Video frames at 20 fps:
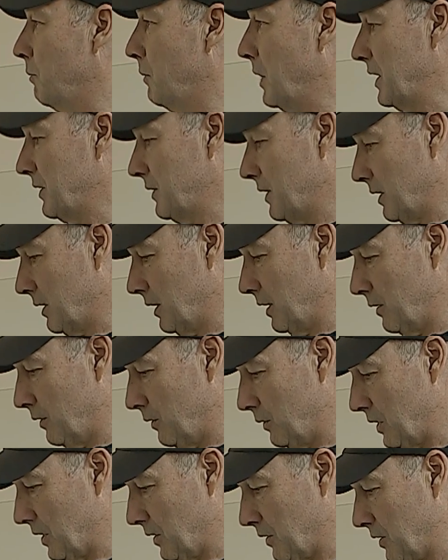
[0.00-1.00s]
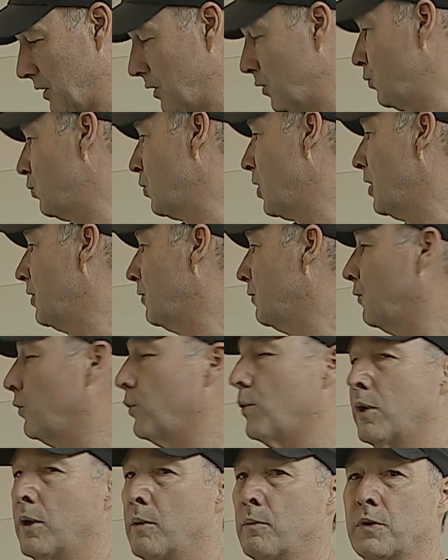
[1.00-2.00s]
basically you just see one
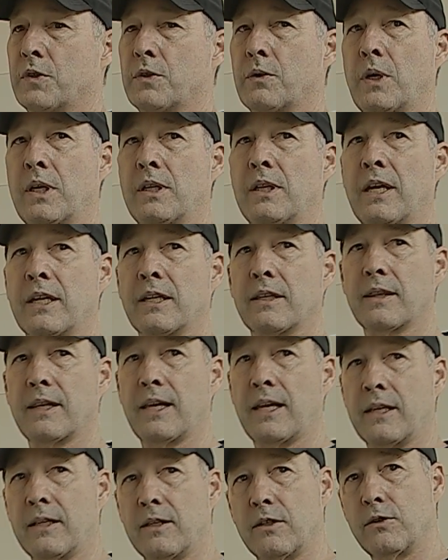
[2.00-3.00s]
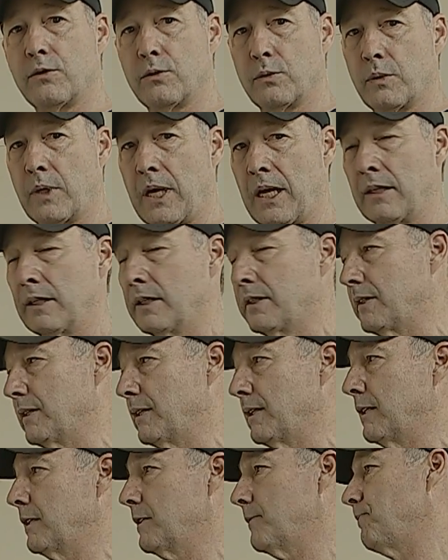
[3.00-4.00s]
form. So I like that
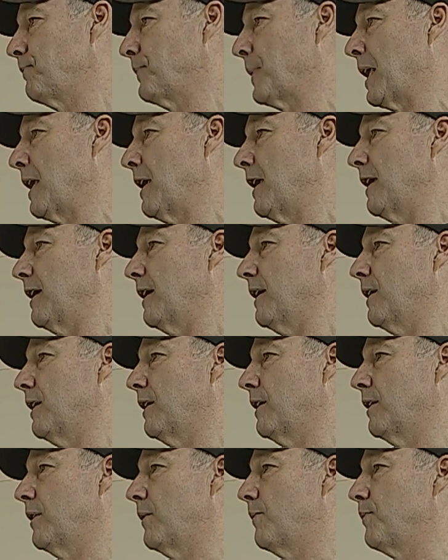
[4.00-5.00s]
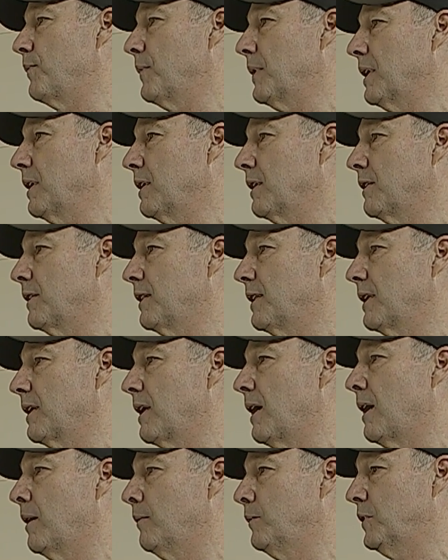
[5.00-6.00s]
duality in the
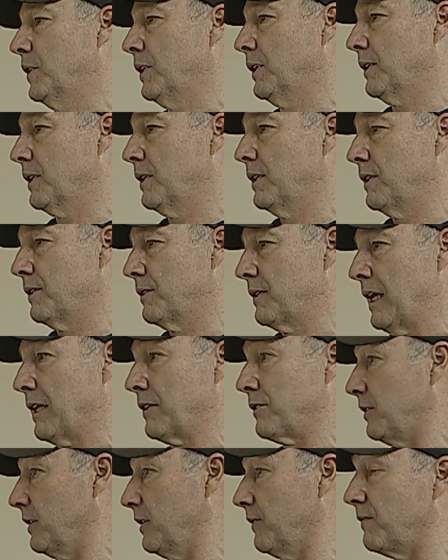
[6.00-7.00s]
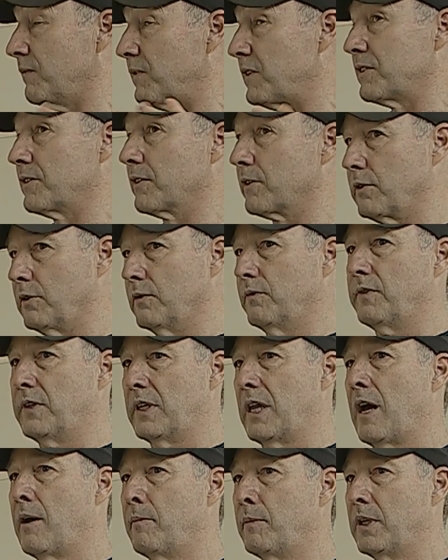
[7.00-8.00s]
object, and it's actually a physical
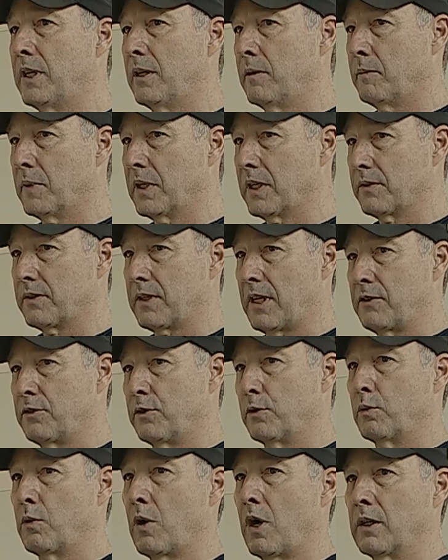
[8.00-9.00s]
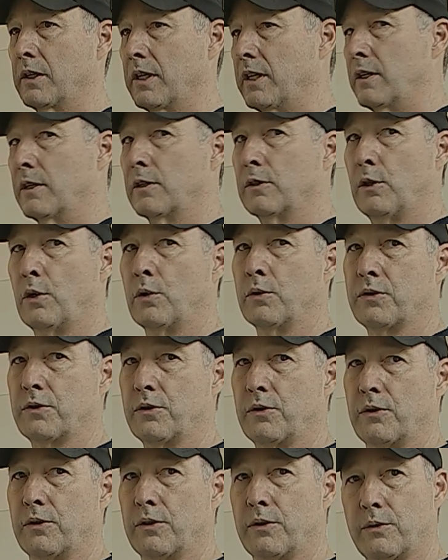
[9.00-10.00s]
phenomenon, because as you're walking
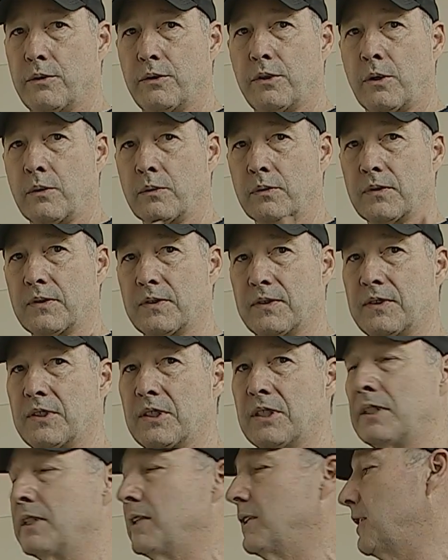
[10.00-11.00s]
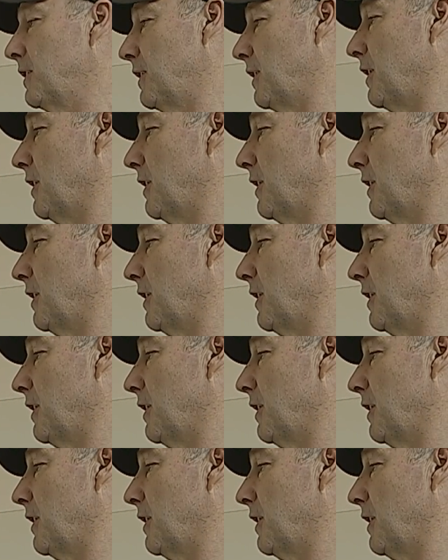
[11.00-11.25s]
closer, you don't see